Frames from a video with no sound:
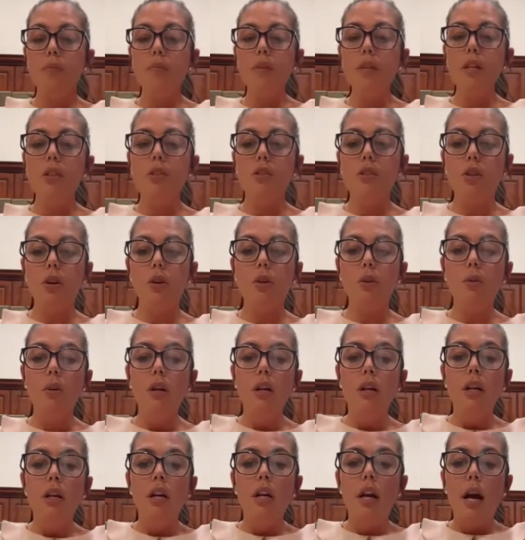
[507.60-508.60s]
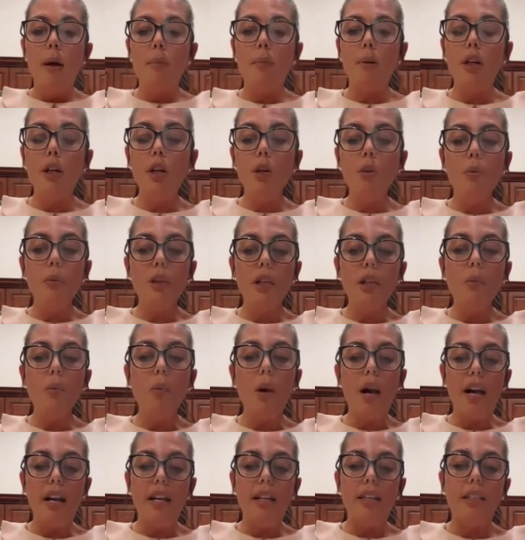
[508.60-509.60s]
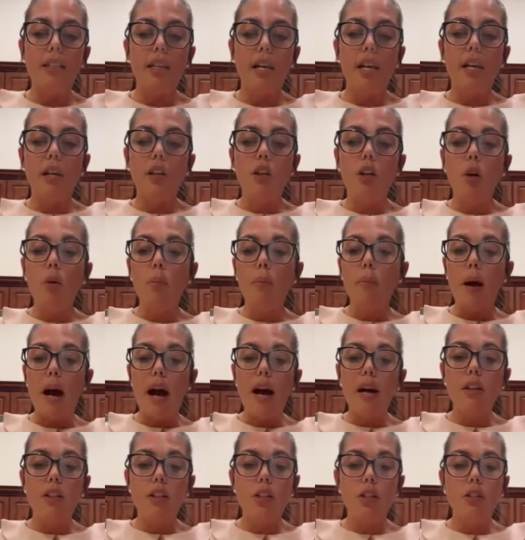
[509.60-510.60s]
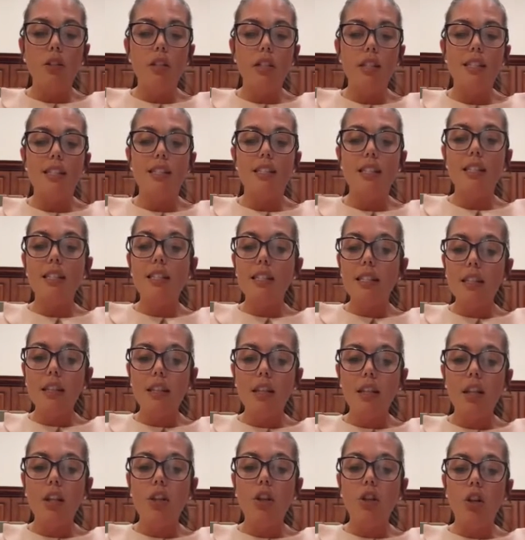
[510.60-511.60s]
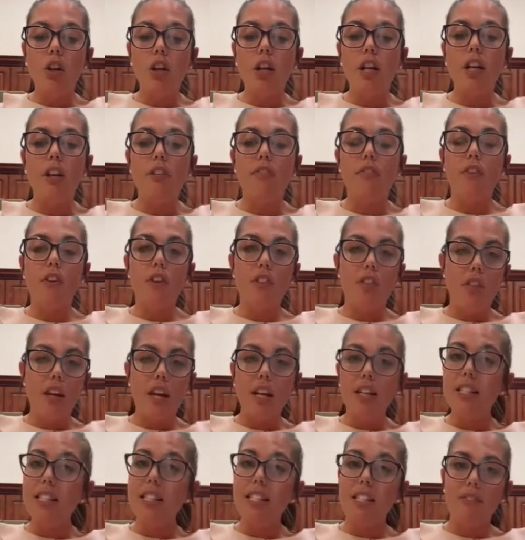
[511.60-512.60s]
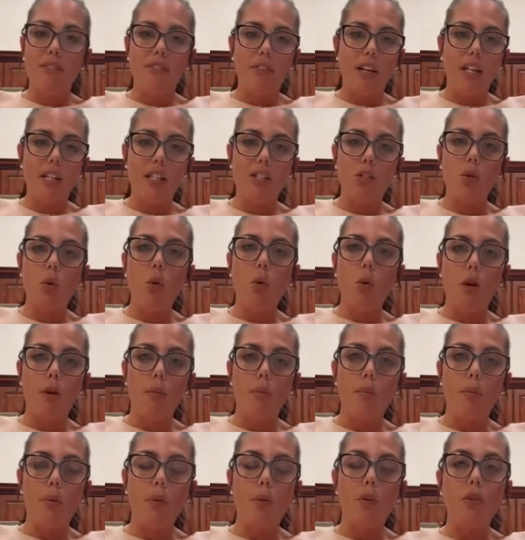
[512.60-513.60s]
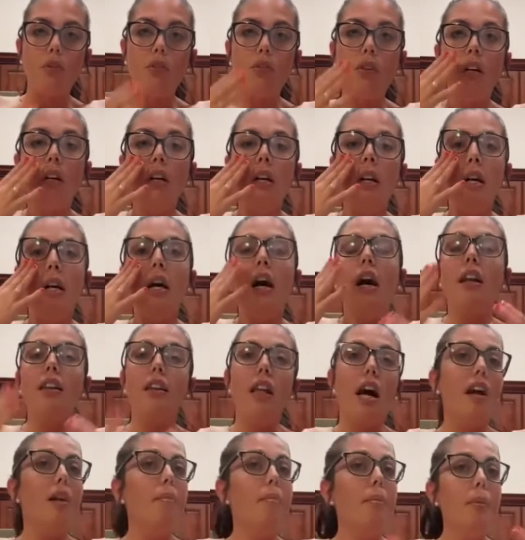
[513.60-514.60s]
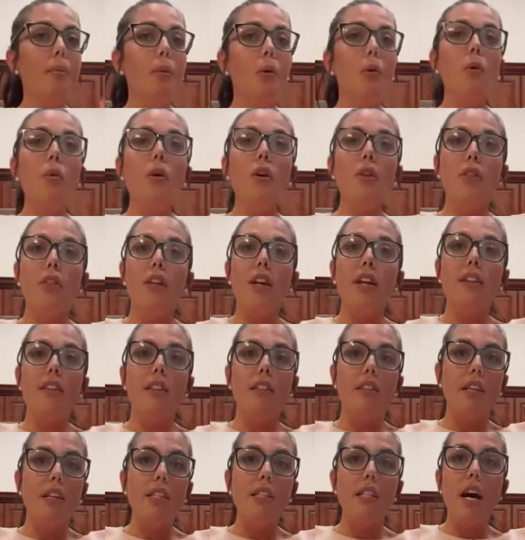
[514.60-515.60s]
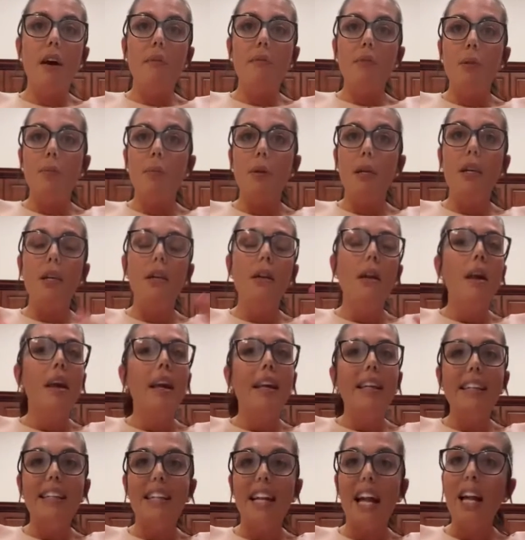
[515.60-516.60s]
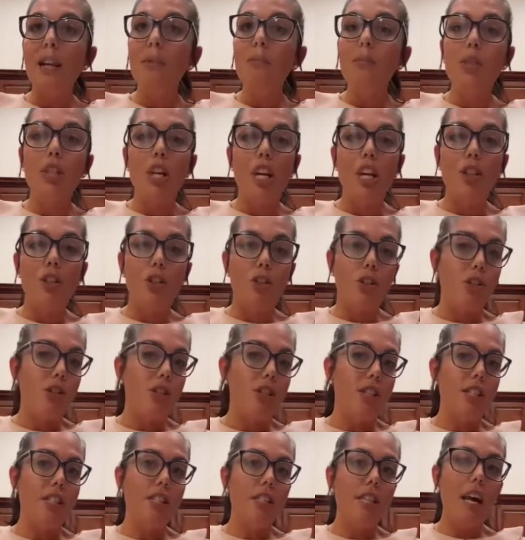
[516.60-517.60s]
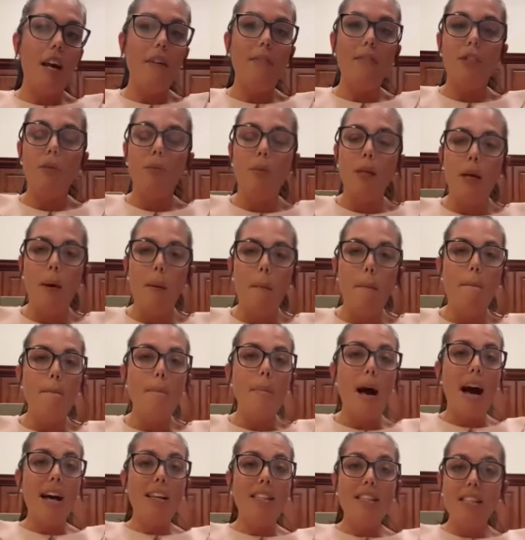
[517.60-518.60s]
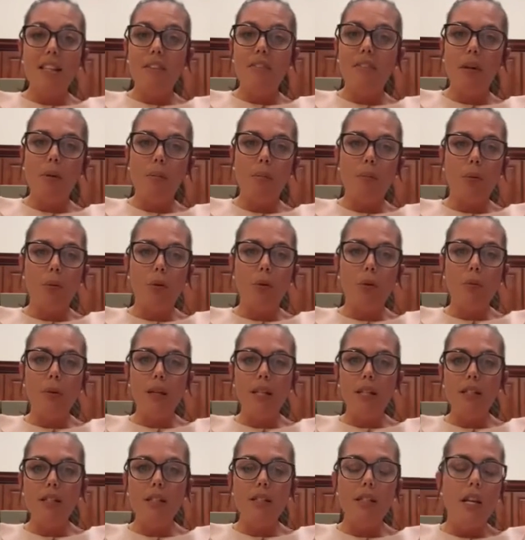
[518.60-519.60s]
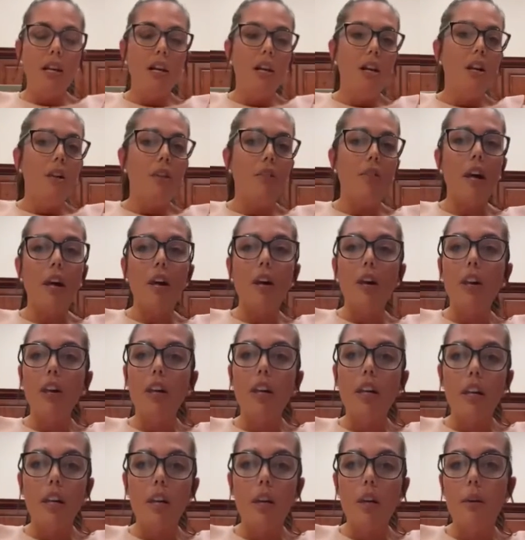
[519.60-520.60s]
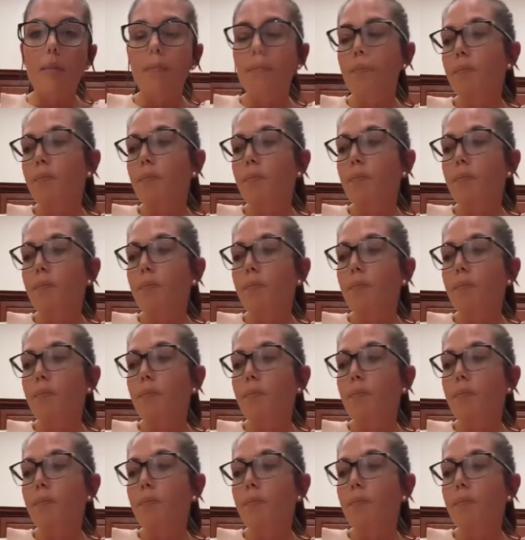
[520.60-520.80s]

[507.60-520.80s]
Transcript: So I'm going to rewind and go back to consistently looking for things to fix or improve. A lot of people will think that these have to be game changers. These have to be massive improvements that are going to